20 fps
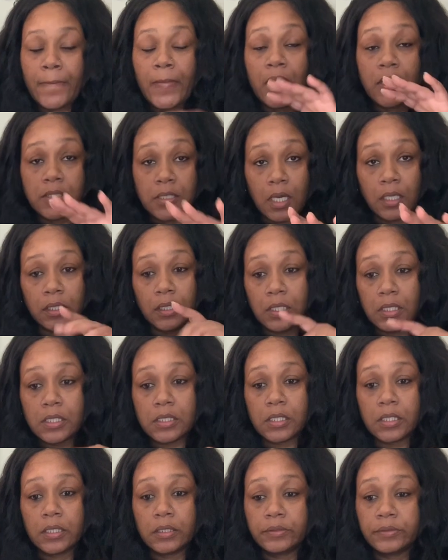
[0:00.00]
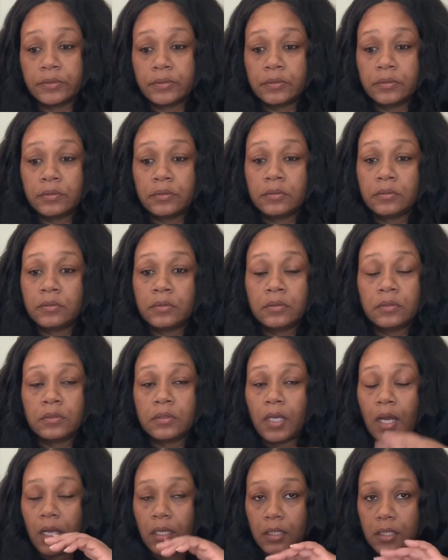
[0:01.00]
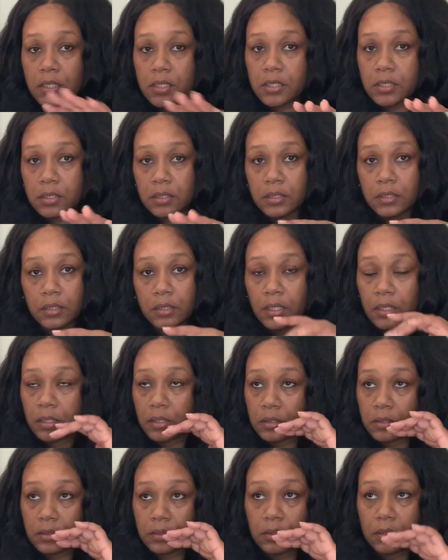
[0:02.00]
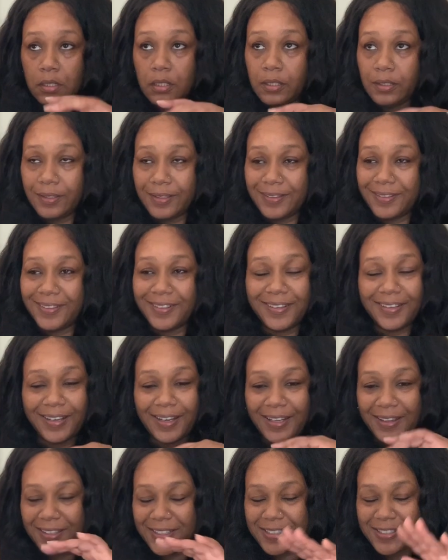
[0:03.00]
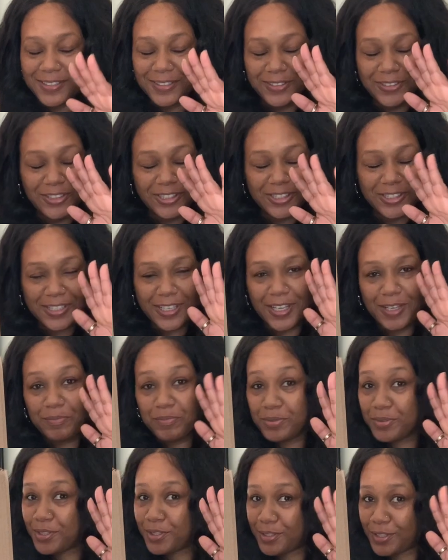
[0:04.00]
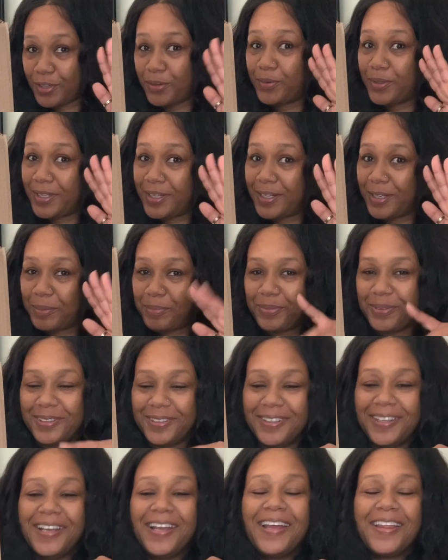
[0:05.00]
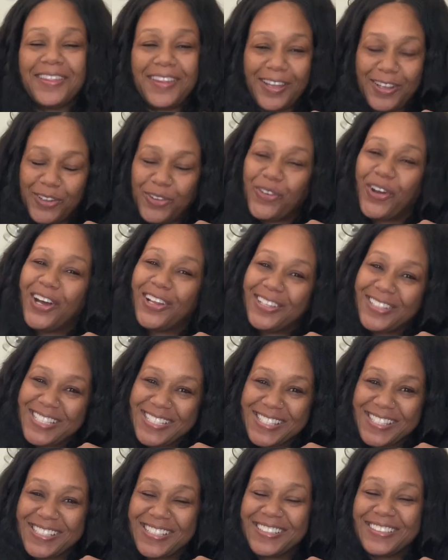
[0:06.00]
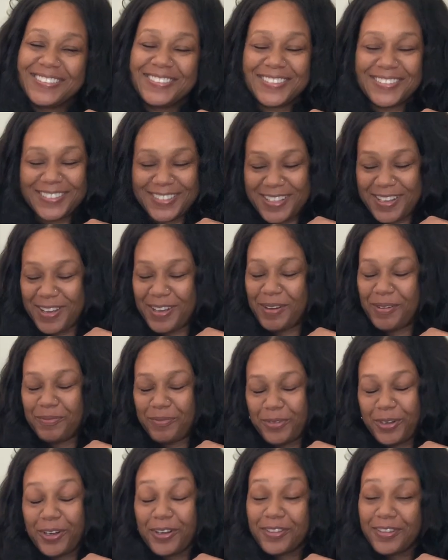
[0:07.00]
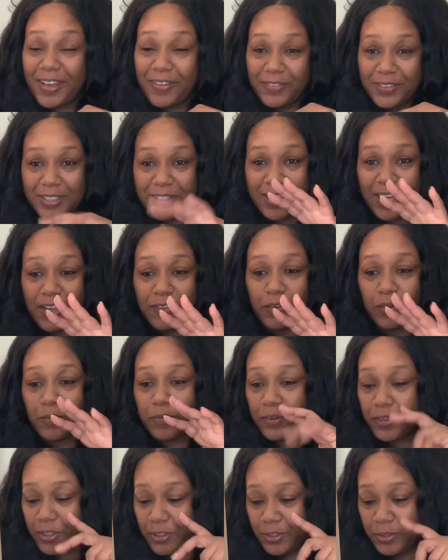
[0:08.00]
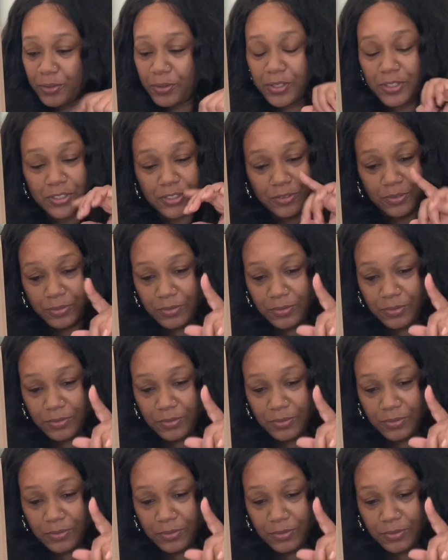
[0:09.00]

it's Aunt Lisa, and Aunt Lisa, you just keep showing up. Thank you, Aunt Lisa. We're definitely thankful for you because